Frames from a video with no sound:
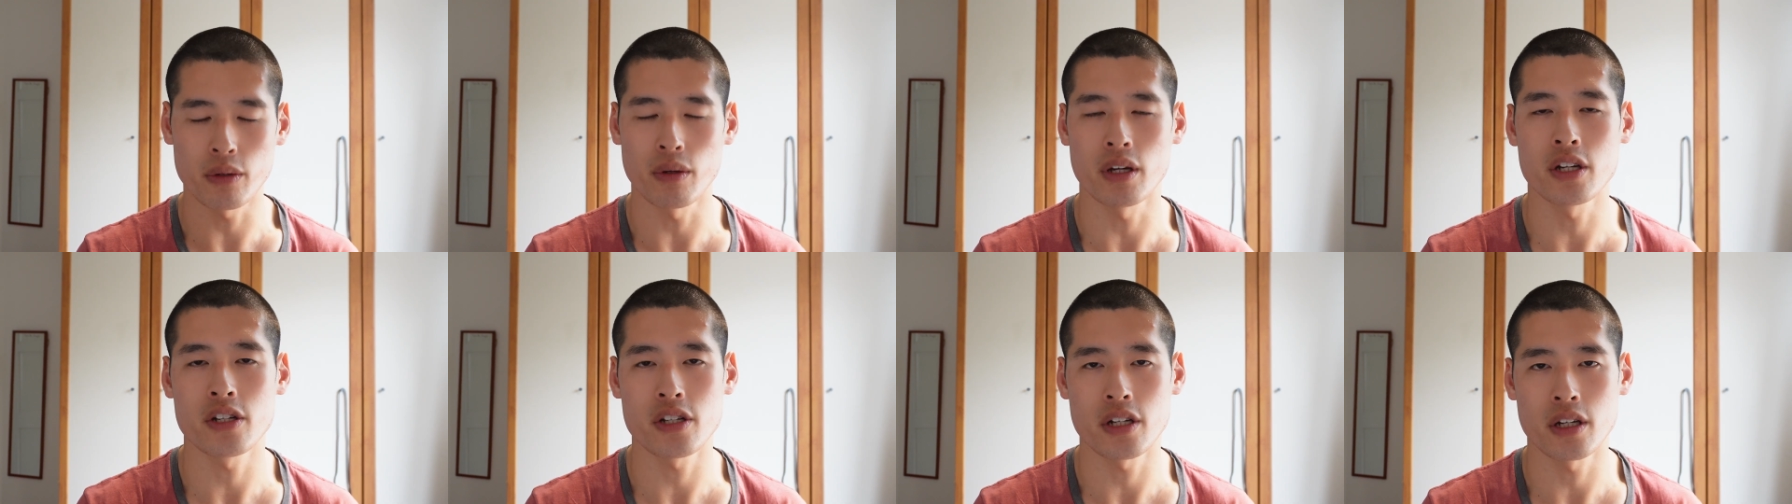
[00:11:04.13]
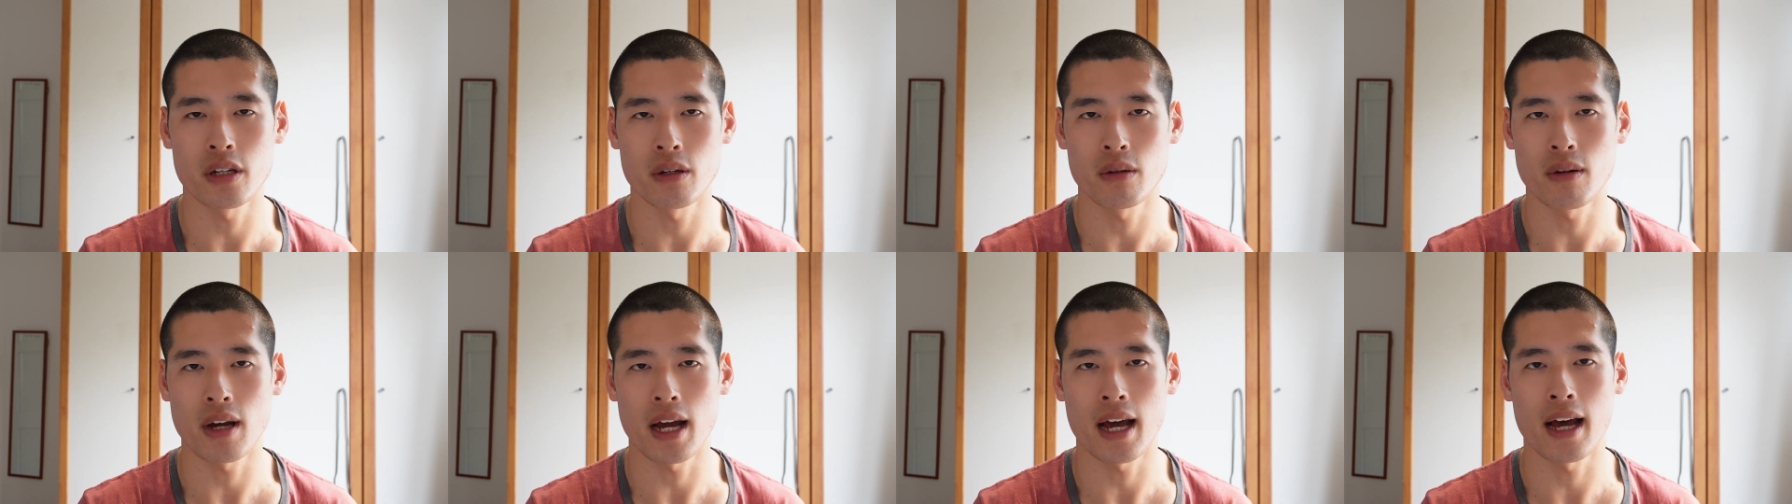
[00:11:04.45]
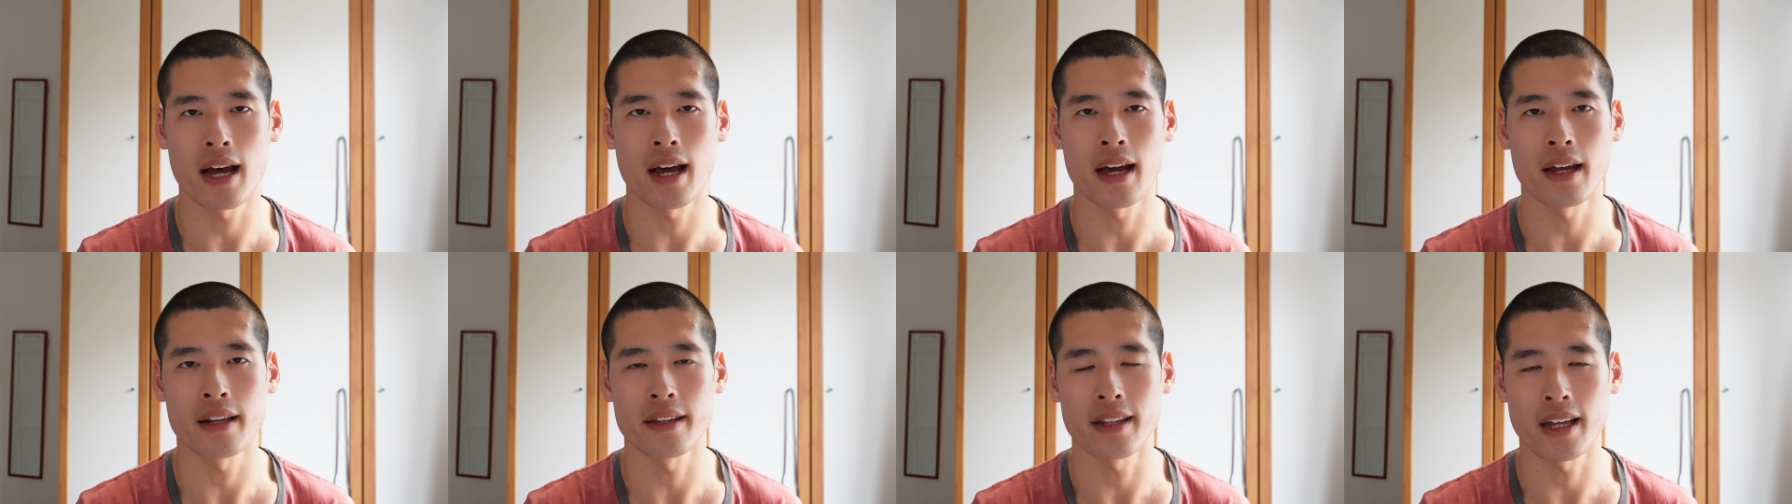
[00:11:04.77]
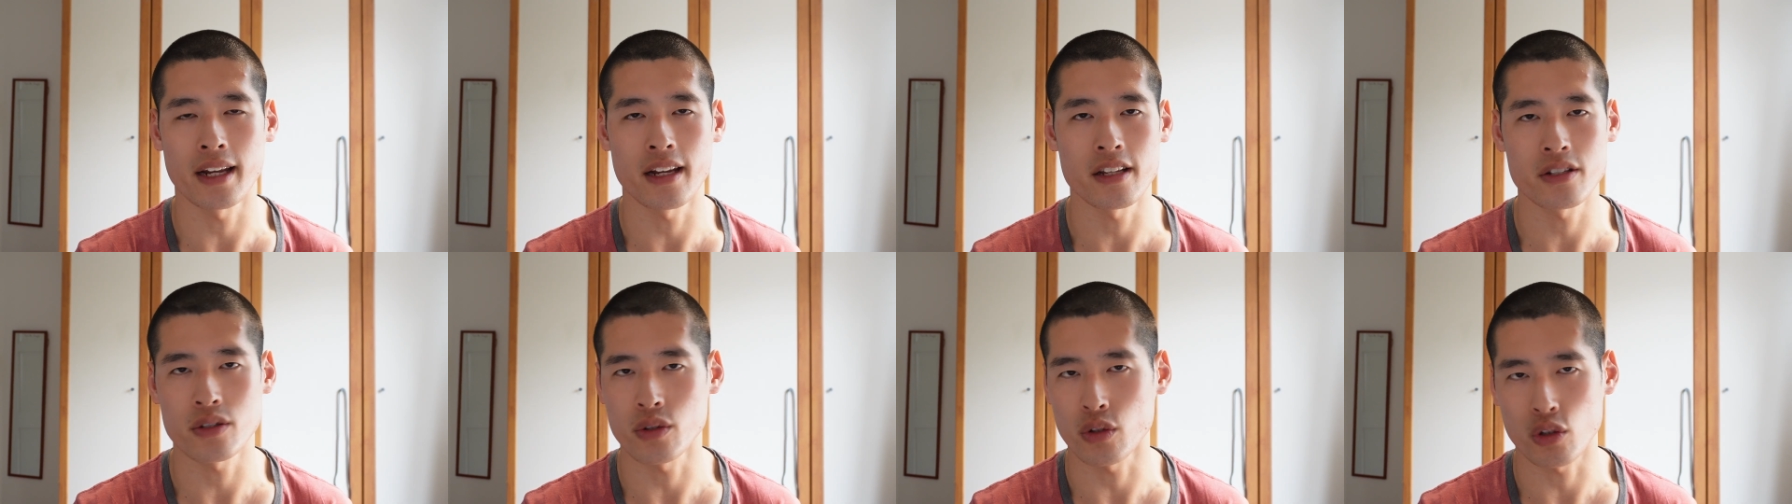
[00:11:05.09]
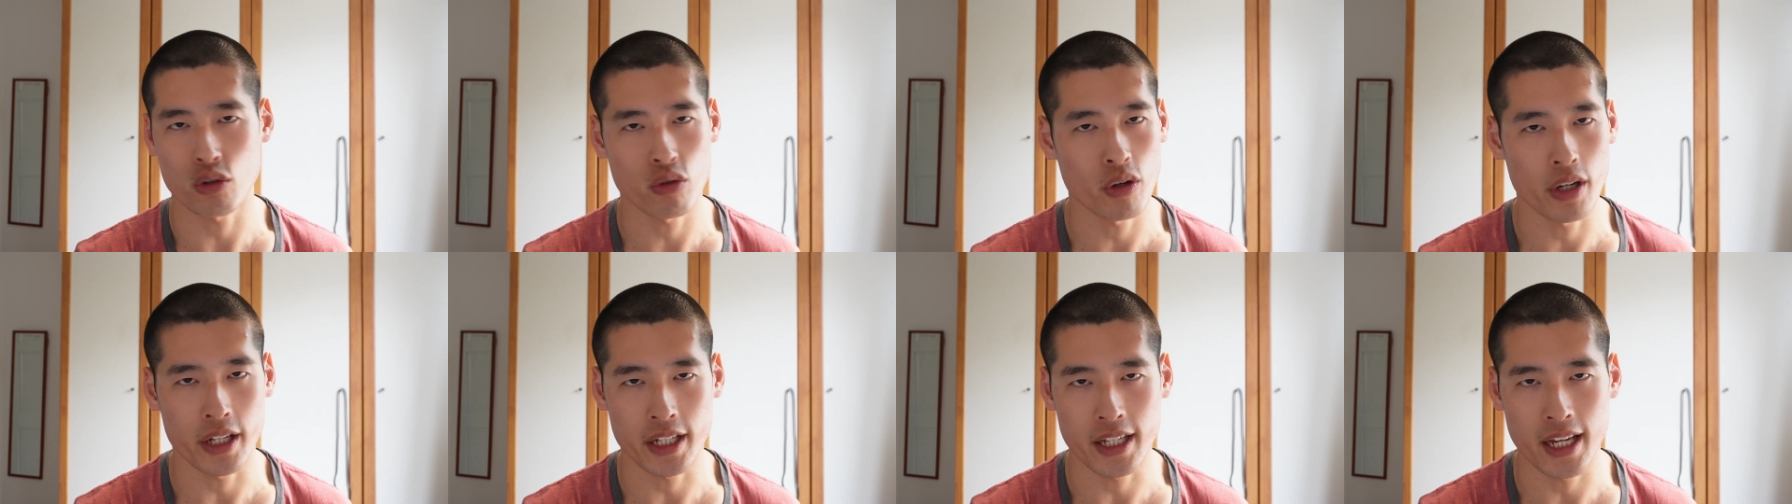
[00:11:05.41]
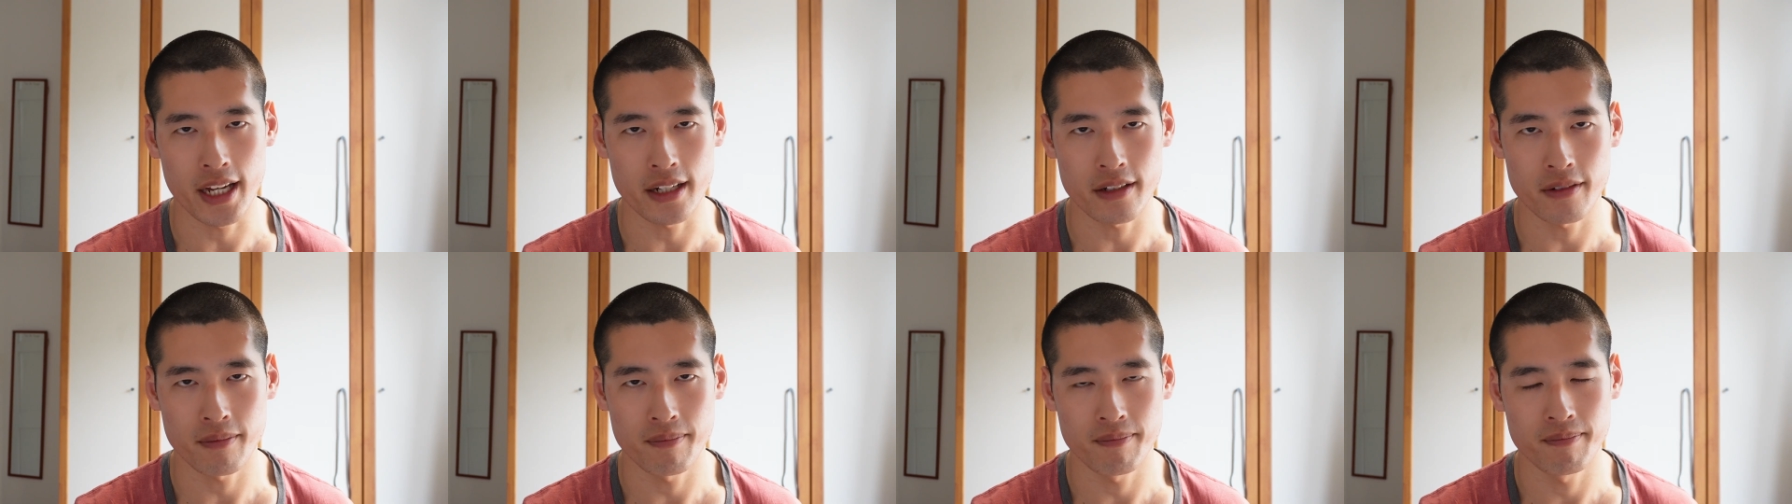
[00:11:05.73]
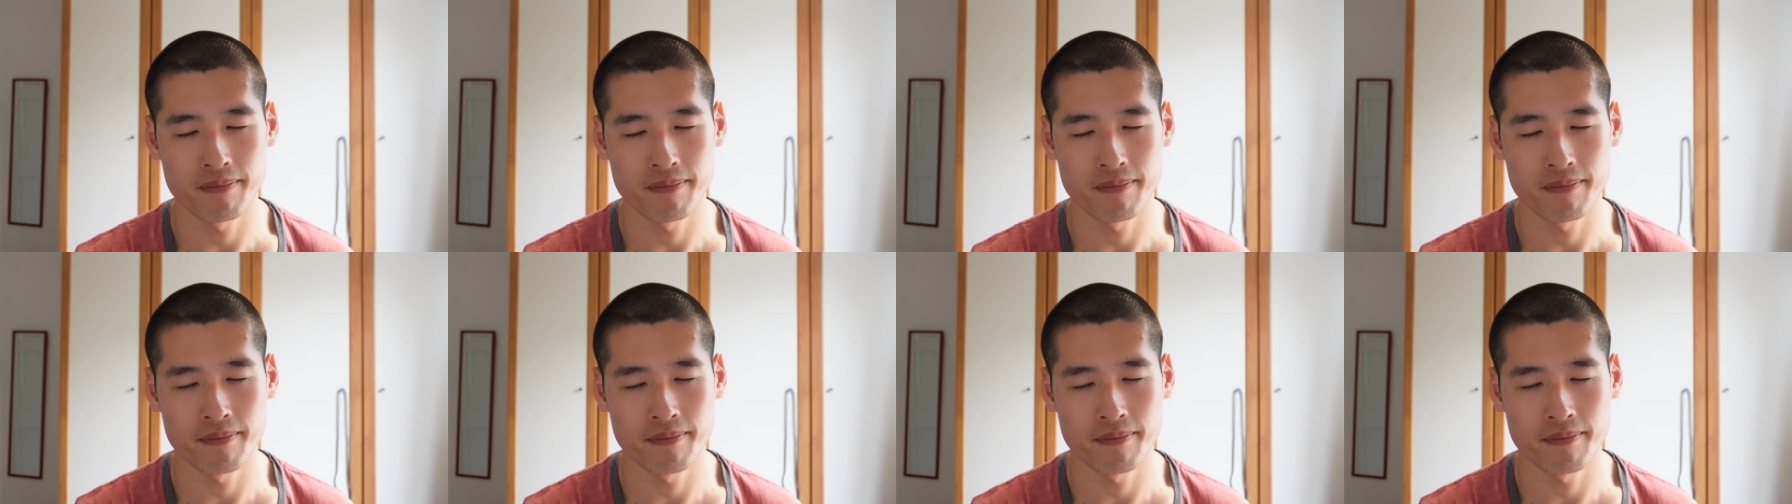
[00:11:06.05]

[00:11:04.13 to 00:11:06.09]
issue and that it's not chronic yet.